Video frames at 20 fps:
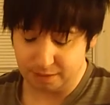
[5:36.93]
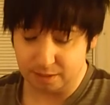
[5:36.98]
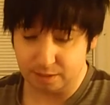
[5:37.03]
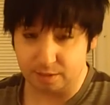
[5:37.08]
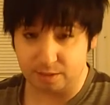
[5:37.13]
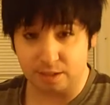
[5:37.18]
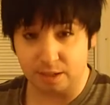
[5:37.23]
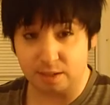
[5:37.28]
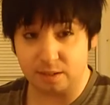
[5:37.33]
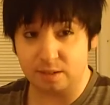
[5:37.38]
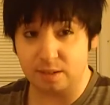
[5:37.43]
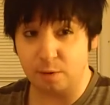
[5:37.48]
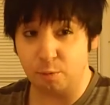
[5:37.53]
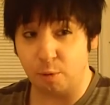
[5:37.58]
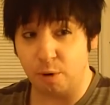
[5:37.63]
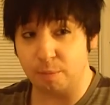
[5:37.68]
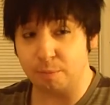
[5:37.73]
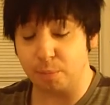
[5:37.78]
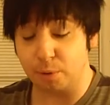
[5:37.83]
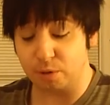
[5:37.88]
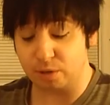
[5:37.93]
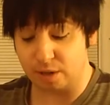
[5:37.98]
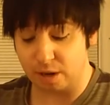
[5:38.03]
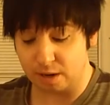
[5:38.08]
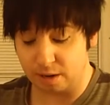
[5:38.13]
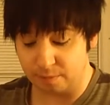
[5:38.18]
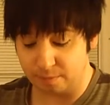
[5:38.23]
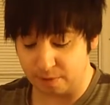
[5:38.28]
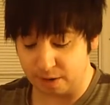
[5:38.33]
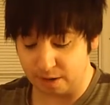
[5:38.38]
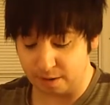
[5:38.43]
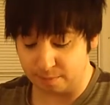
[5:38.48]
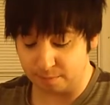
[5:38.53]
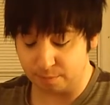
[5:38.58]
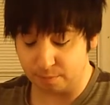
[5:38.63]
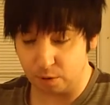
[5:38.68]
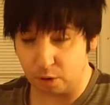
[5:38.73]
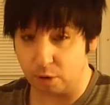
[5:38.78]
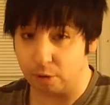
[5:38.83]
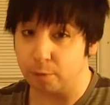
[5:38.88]
61% of
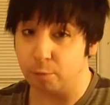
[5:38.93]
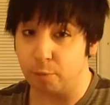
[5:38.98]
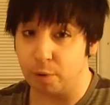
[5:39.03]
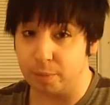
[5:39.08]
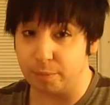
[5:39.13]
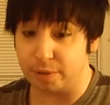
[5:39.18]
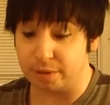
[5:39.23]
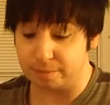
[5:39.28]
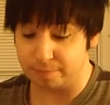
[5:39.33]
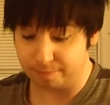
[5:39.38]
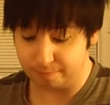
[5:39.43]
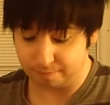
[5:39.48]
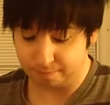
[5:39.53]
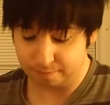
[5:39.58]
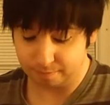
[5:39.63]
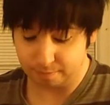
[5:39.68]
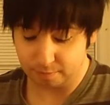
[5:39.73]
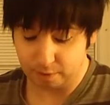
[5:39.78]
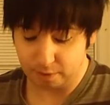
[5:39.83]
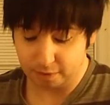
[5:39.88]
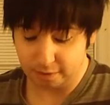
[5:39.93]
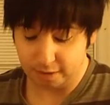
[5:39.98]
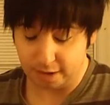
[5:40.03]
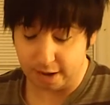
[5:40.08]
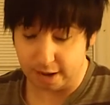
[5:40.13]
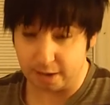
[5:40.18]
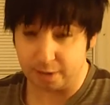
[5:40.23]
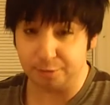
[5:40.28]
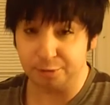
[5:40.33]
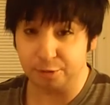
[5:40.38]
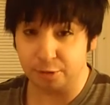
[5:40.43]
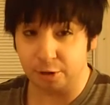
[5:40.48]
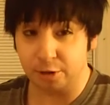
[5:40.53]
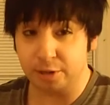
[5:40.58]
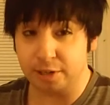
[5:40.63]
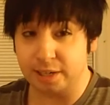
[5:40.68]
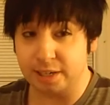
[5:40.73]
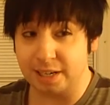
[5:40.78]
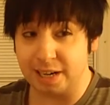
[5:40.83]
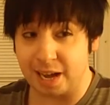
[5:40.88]
them are women, and
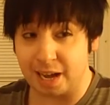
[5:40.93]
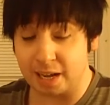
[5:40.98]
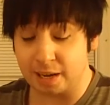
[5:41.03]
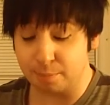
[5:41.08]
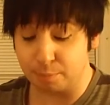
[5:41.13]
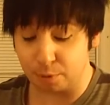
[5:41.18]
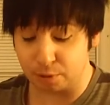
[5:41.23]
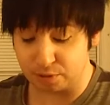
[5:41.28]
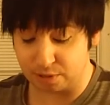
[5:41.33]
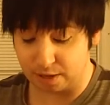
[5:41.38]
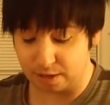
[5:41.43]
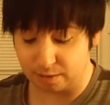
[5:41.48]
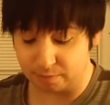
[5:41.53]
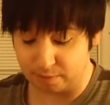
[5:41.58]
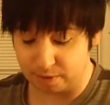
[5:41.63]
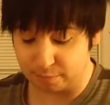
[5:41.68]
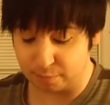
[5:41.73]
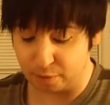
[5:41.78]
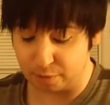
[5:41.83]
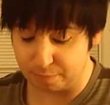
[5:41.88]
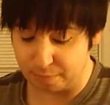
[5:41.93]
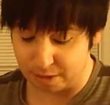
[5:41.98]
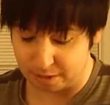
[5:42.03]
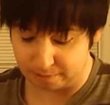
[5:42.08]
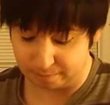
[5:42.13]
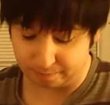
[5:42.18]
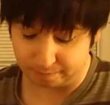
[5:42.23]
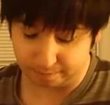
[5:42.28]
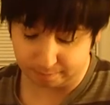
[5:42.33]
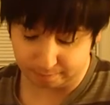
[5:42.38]
39% of them are men.